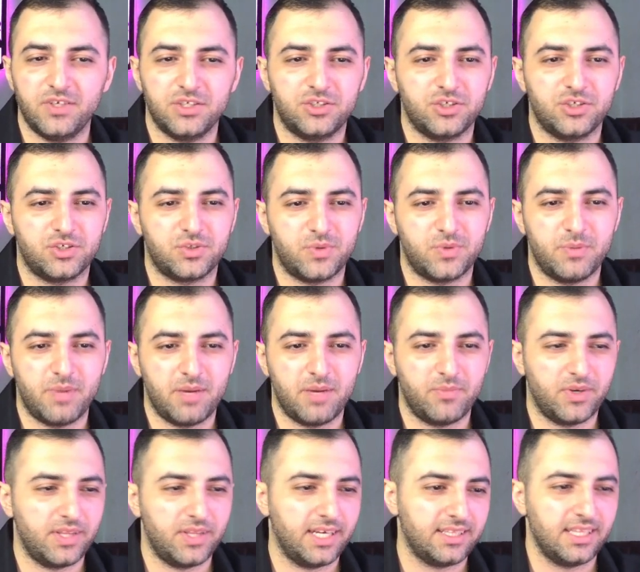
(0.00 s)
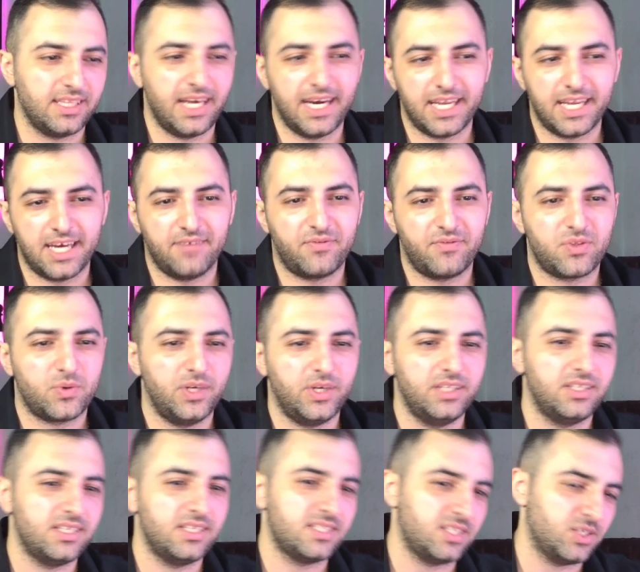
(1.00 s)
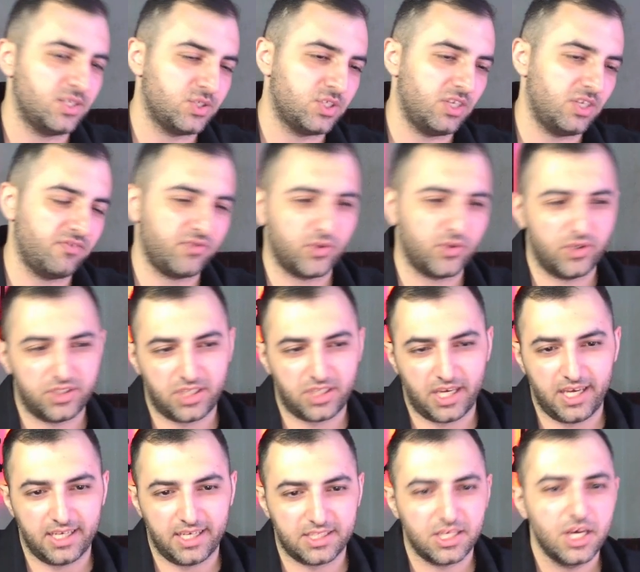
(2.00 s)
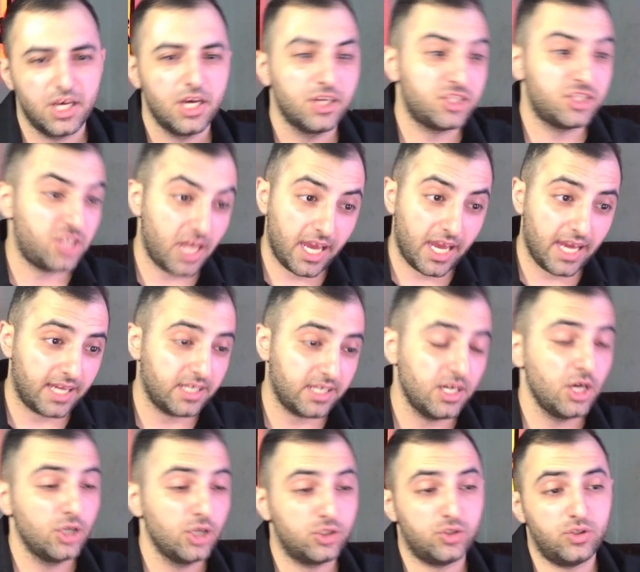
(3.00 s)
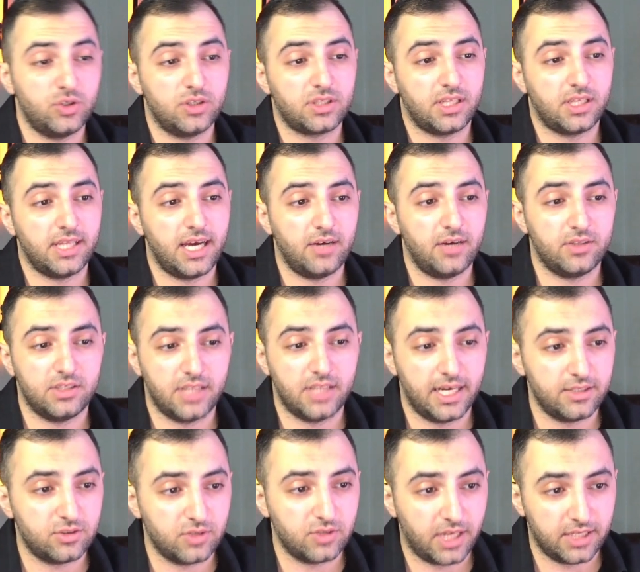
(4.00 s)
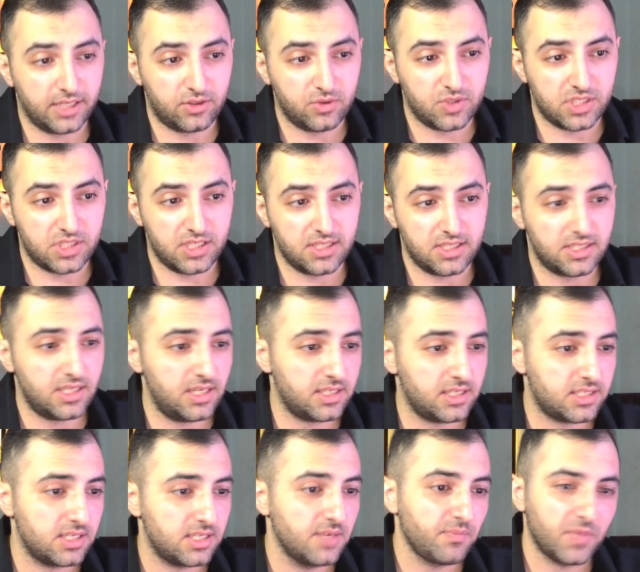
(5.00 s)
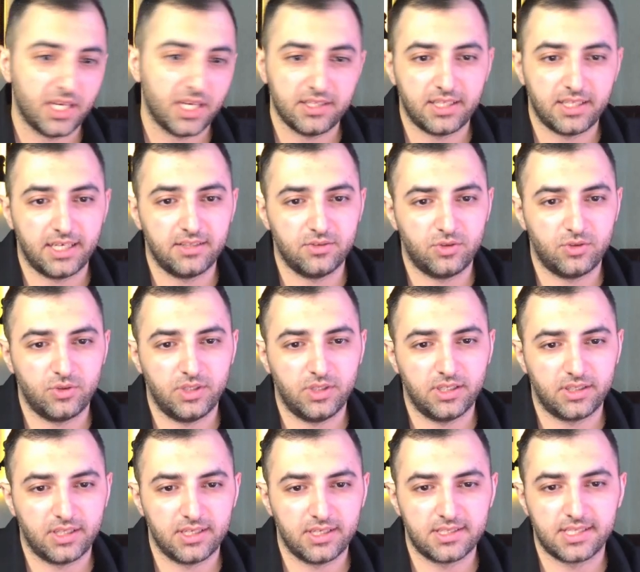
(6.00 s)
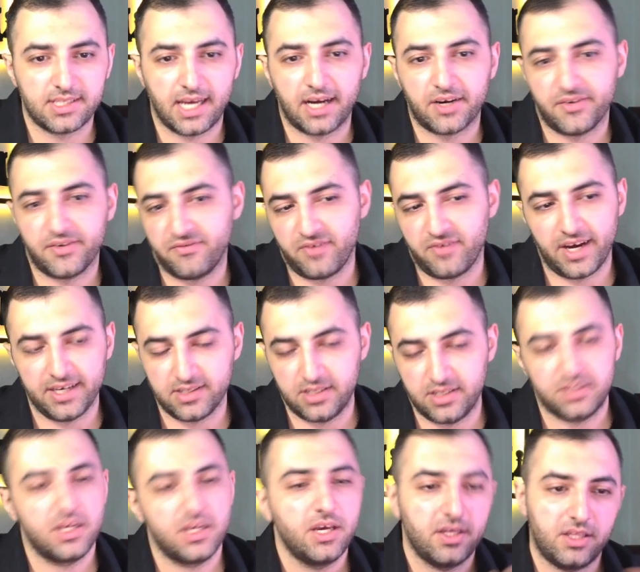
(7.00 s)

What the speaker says: Just remember that knight f3, d6, d4 takes, check to not allow the knight to get to c6, and then doing the sacrifices.